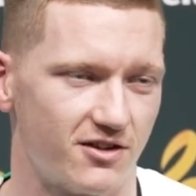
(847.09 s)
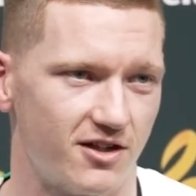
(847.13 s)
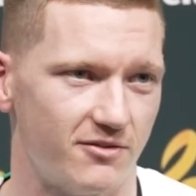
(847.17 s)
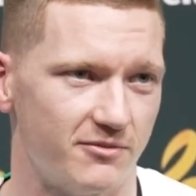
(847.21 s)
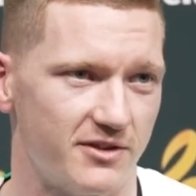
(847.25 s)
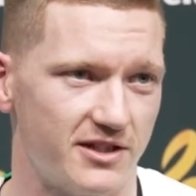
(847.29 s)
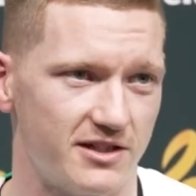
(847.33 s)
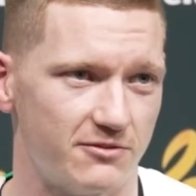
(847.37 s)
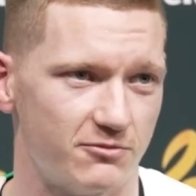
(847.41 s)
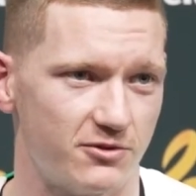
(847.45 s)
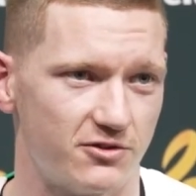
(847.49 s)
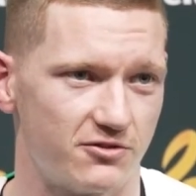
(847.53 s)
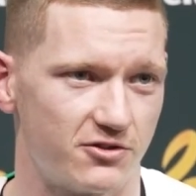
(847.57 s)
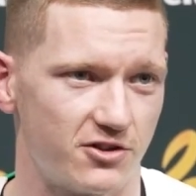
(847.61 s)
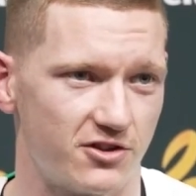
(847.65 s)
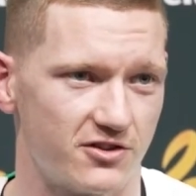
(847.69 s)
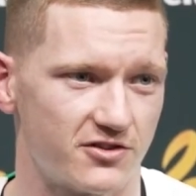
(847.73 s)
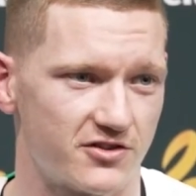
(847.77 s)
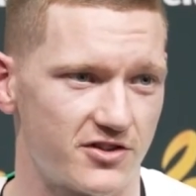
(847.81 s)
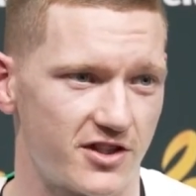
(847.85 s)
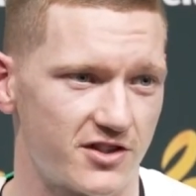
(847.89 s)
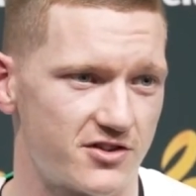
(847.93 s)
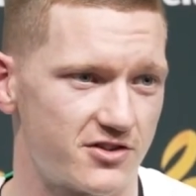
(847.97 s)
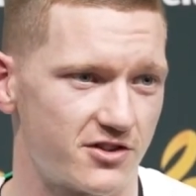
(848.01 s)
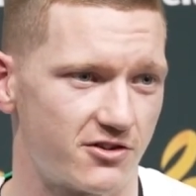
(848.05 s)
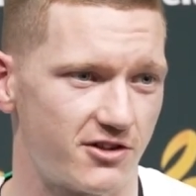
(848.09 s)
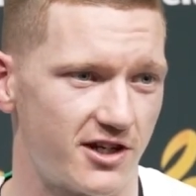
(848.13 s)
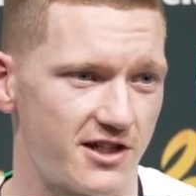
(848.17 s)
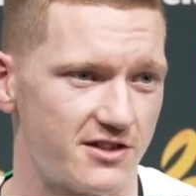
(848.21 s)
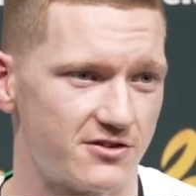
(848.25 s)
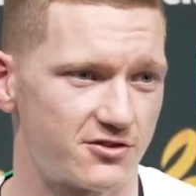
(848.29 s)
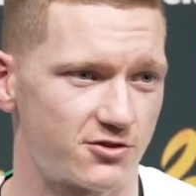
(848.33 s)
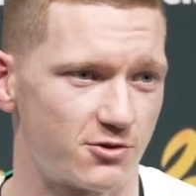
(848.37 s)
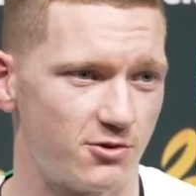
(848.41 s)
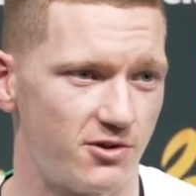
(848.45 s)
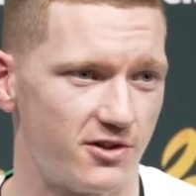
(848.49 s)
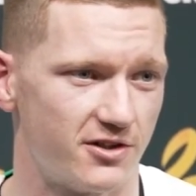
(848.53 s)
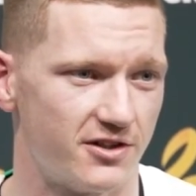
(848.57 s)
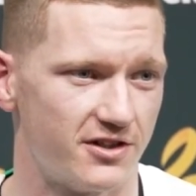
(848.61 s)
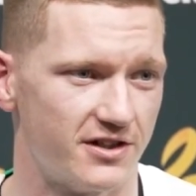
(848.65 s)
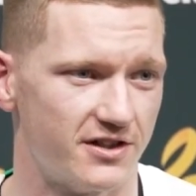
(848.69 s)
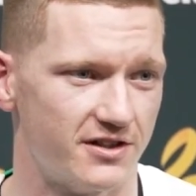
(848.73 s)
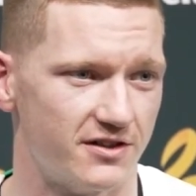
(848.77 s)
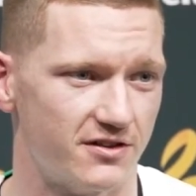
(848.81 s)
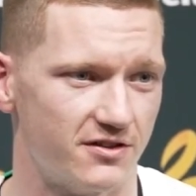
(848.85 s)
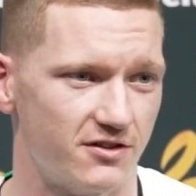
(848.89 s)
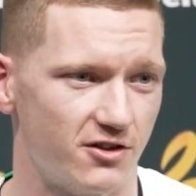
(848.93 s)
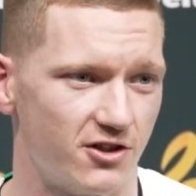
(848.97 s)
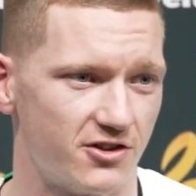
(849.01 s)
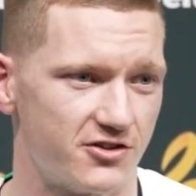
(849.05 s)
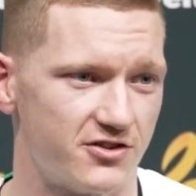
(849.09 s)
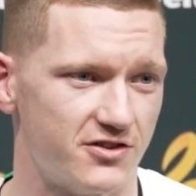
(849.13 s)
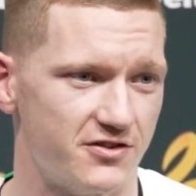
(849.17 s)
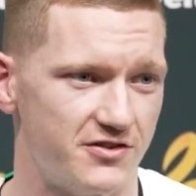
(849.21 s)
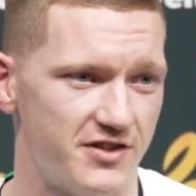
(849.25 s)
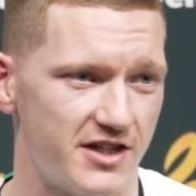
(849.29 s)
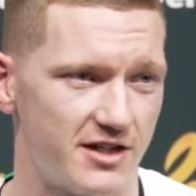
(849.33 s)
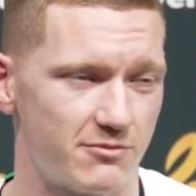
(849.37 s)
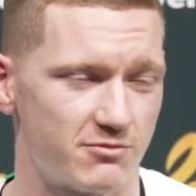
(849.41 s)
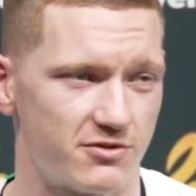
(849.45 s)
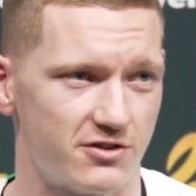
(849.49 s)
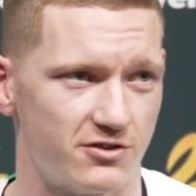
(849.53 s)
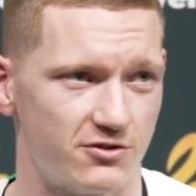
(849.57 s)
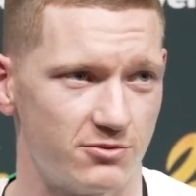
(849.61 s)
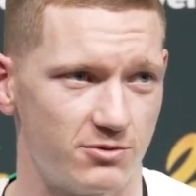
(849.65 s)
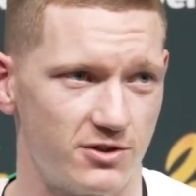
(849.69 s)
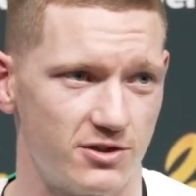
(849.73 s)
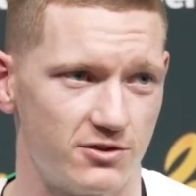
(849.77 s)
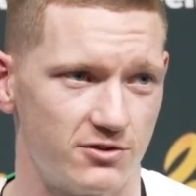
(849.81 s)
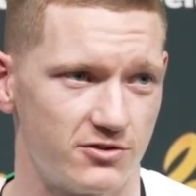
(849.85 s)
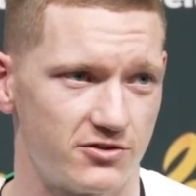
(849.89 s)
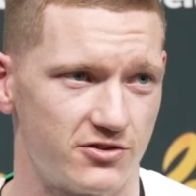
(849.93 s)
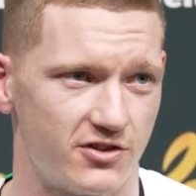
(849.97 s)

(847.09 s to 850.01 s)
I mean, we've got such a great squad and lots of depth as well,